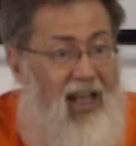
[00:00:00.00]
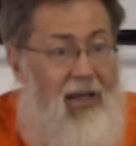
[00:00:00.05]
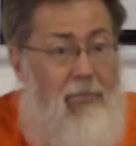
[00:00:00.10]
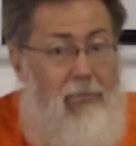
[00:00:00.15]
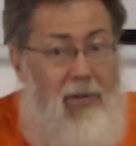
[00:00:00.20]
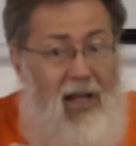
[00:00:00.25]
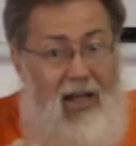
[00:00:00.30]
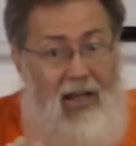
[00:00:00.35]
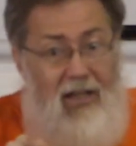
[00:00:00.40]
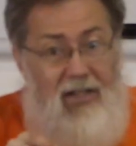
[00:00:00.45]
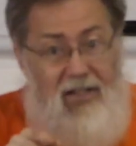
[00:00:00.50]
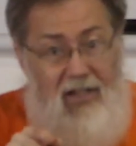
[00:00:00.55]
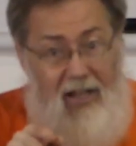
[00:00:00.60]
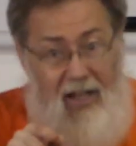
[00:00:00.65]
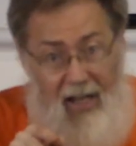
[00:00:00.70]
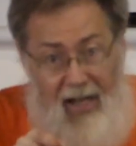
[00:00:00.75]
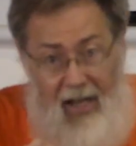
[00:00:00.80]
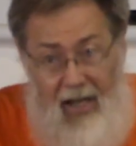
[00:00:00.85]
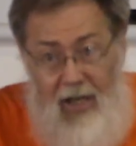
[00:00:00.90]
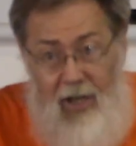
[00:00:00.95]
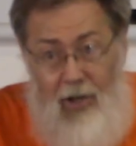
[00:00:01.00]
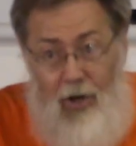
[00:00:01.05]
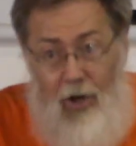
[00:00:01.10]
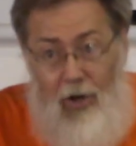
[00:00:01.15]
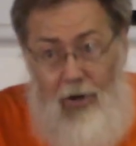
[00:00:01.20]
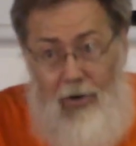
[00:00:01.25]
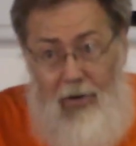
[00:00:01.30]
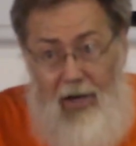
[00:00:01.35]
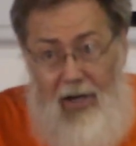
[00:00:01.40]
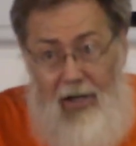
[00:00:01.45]
He means in
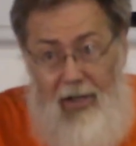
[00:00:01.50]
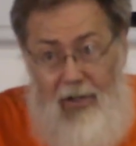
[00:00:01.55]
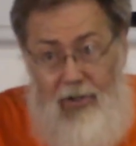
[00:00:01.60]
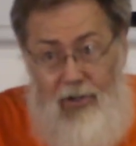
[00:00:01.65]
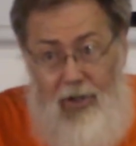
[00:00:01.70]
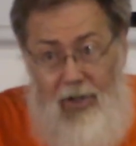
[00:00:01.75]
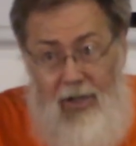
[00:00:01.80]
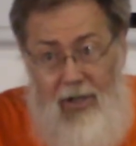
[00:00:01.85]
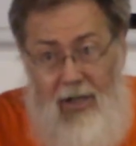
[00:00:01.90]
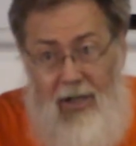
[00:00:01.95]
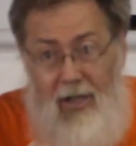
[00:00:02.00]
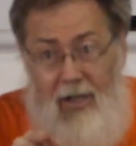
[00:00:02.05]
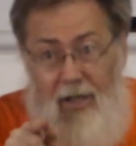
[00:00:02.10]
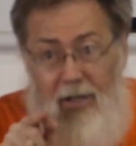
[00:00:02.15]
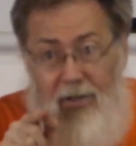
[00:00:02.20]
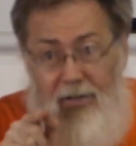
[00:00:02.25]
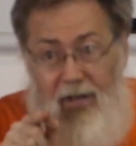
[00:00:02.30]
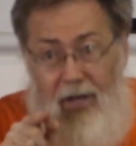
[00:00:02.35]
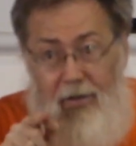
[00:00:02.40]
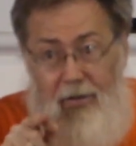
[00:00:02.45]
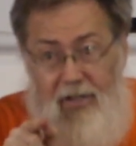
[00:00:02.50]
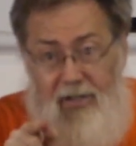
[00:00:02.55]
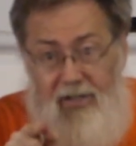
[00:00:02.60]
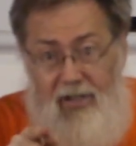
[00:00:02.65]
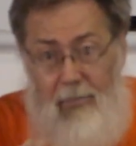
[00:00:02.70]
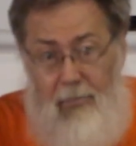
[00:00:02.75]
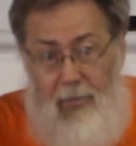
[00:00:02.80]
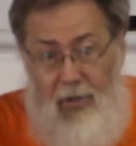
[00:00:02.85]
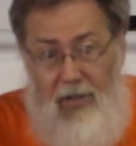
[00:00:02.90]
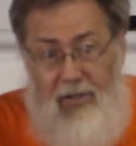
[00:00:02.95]
your religion, there is
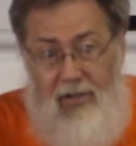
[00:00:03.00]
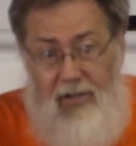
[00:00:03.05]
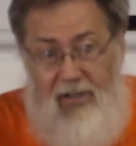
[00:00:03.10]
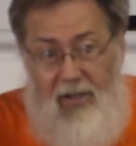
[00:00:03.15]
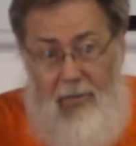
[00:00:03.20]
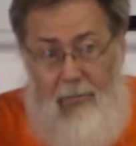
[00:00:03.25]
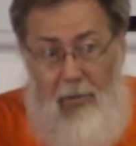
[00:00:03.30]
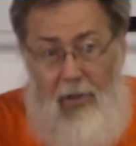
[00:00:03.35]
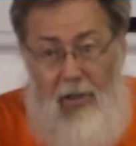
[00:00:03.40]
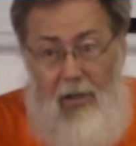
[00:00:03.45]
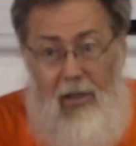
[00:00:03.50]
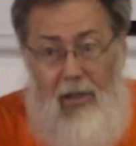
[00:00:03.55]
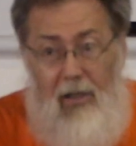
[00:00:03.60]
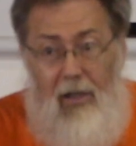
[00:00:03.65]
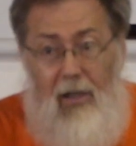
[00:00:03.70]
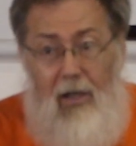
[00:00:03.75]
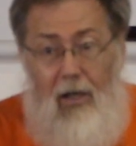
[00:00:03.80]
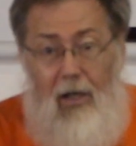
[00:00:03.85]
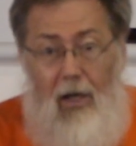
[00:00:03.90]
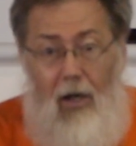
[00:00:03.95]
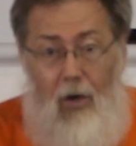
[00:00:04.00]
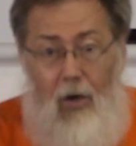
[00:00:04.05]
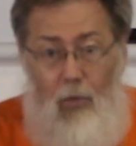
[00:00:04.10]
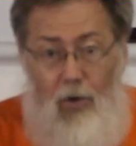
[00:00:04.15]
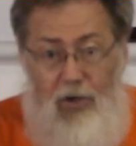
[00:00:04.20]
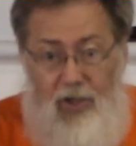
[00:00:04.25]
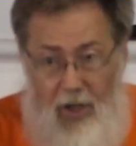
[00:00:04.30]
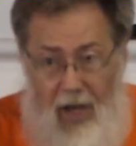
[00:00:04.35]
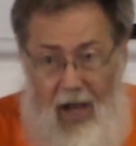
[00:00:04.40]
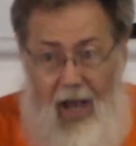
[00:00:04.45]
the principle
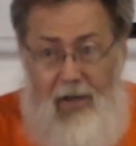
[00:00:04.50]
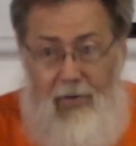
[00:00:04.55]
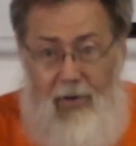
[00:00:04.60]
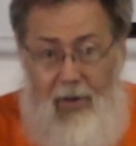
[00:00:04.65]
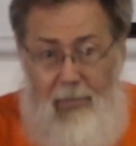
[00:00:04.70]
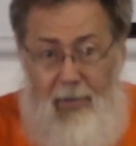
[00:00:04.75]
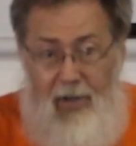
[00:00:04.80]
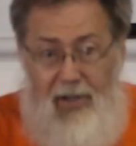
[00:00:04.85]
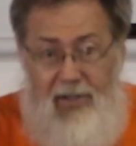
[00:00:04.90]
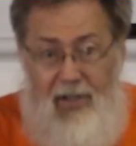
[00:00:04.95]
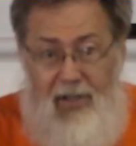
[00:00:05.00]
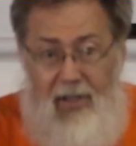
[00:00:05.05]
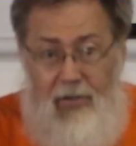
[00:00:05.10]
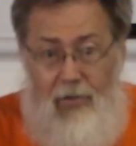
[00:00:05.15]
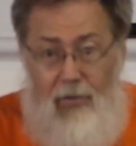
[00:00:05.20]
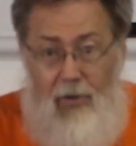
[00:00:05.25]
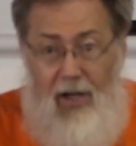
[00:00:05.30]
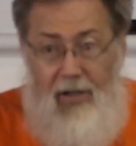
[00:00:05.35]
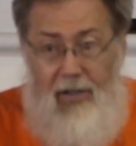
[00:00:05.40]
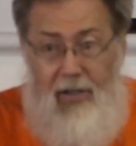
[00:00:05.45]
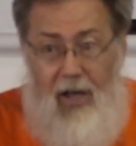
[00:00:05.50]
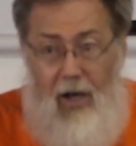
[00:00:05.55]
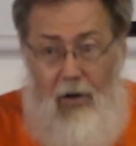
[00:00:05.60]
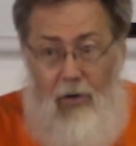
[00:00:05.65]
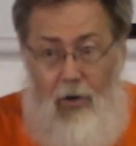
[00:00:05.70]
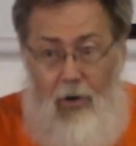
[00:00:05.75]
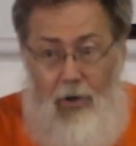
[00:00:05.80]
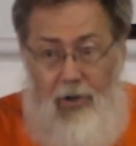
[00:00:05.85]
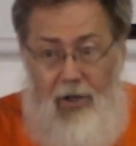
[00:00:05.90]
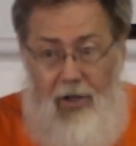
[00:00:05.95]
which I represent right
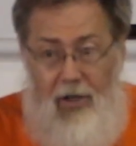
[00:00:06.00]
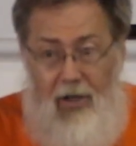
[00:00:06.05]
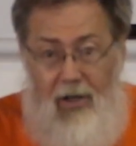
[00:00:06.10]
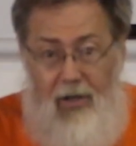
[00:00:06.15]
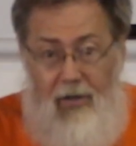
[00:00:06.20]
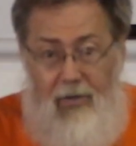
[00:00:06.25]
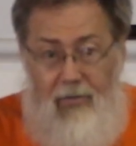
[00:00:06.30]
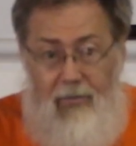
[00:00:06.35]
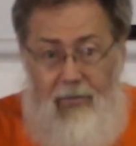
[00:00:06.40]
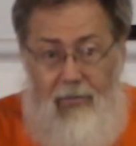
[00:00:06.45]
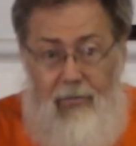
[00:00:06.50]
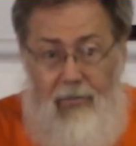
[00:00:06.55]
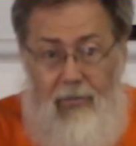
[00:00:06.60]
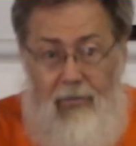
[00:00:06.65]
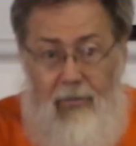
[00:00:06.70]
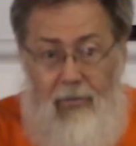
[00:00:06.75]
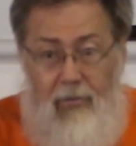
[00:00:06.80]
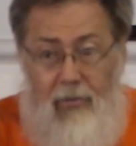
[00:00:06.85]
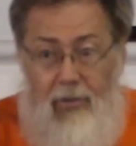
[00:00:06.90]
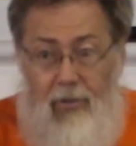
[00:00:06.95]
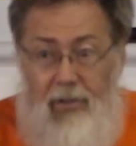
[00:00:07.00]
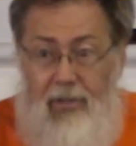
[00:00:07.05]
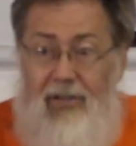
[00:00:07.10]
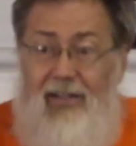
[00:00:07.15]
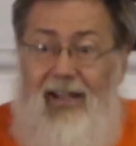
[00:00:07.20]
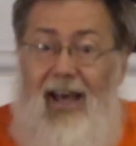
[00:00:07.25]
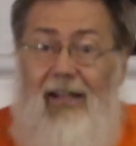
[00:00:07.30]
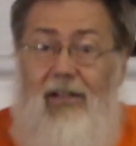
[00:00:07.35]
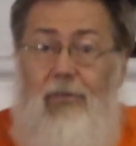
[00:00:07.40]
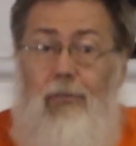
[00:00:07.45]
now on earth.
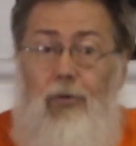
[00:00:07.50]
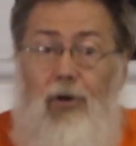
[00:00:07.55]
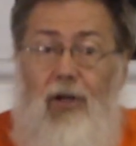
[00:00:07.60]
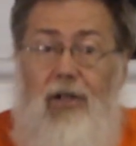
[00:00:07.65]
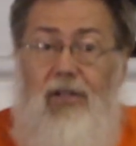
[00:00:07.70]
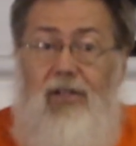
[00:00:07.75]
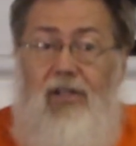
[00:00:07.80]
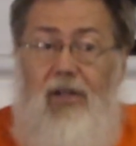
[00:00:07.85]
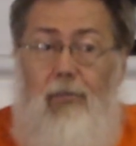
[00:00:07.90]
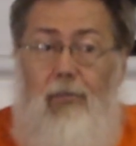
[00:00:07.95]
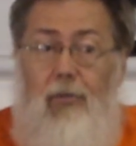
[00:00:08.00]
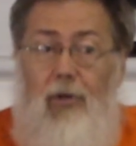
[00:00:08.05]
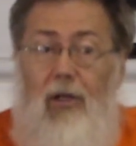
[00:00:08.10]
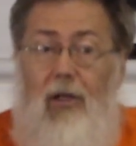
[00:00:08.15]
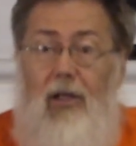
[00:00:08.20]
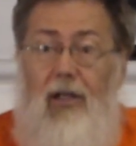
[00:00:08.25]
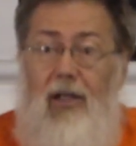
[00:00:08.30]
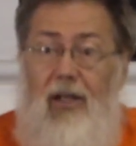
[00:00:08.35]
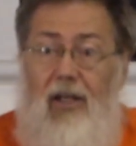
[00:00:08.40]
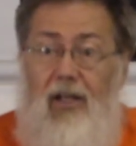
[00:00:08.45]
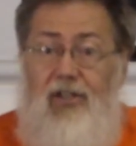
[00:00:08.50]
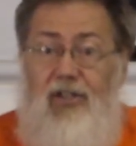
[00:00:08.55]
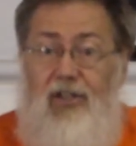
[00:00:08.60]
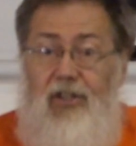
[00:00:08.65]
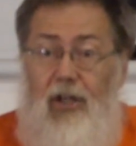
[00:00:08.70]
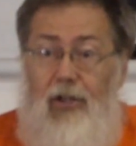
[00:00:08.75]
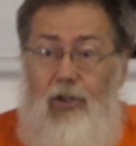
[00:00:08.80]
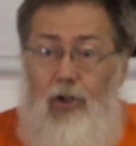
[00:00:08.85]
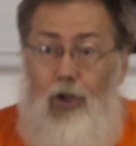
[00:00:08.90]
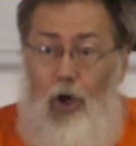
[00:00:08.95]
That principle is
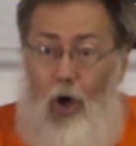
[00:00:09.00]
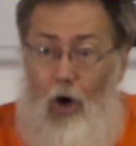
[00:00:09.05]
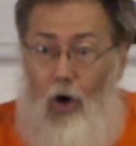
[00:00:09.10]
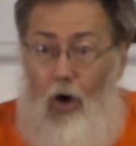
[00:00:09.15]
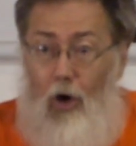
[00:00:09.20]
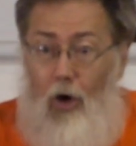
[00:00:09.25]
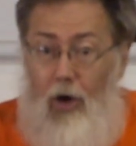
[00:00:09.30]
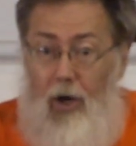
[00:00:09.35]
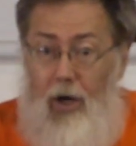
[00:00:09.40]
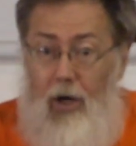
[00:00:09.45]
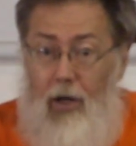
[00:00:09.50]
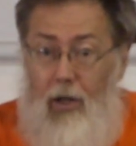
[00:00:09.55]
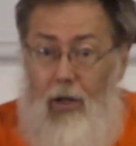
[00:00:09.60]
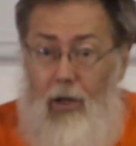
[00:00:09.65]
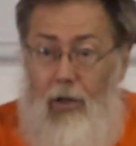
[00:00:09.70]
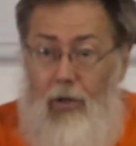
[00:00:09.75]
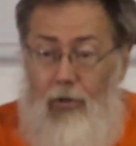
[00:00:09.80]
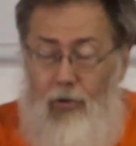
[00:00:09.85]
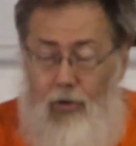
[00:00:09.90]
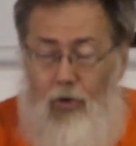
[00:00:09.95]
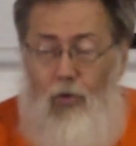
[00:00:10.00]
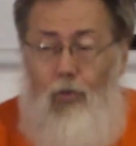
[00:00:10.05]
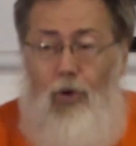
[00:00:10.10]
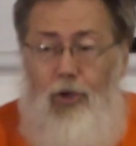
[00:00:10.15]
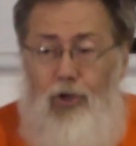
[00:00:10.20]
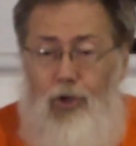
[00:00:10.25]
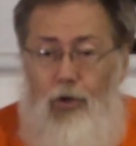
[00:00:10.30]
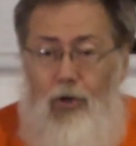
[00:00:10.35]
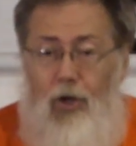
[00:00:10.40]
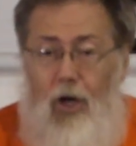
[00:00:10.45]
the door through
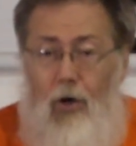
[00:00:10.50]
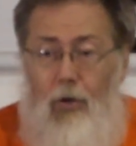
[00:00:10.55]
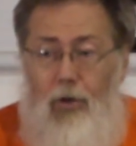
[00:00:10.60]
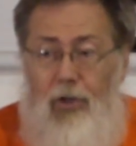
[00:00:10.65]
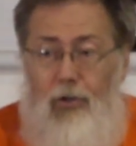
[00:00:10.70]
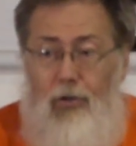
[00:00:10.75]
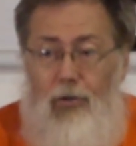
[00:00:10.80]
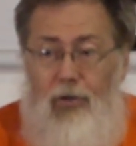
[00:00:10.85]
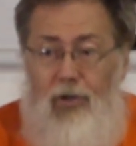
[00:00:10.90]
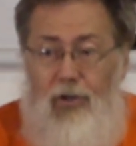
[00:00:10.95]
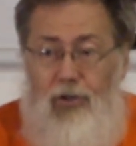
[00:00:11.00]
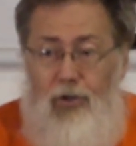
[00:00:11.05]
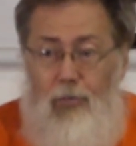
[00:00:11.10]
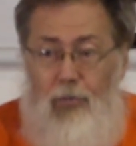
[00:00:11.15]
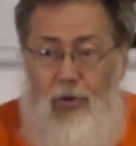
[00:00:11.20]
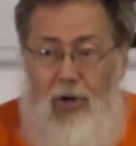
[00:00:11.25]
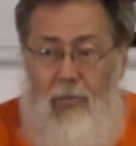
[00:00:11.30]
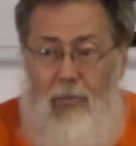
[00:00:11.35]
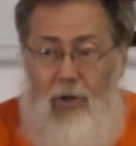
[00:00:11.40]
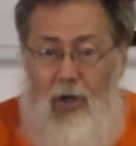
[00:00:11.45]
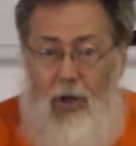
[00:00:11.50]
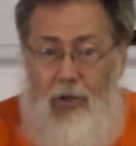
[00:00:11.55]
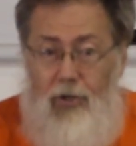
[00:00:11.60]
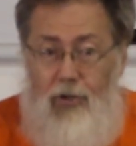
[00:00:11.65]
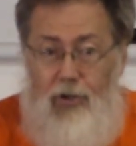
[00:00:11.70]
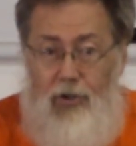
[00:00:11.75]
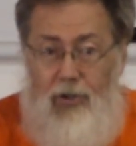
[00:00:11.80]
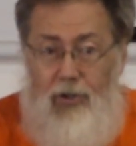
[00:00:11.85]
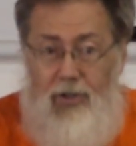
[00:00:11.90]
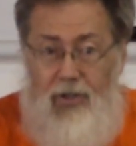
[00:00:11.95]
which you go into the supreme
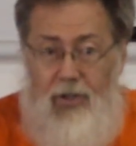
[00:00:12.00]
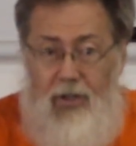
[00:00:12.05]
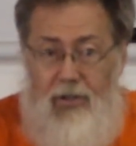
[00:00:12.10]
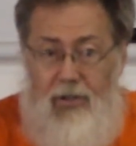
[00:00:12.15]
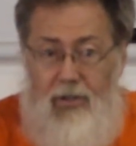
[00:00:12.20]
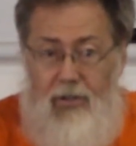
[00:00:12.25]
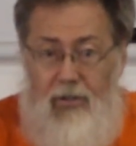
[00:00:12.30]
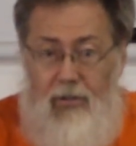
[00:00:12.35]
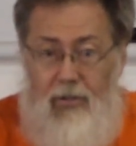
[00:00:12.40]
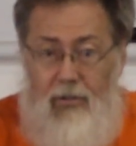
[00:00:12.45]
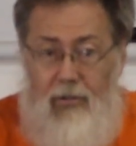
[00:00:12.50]
consciousness.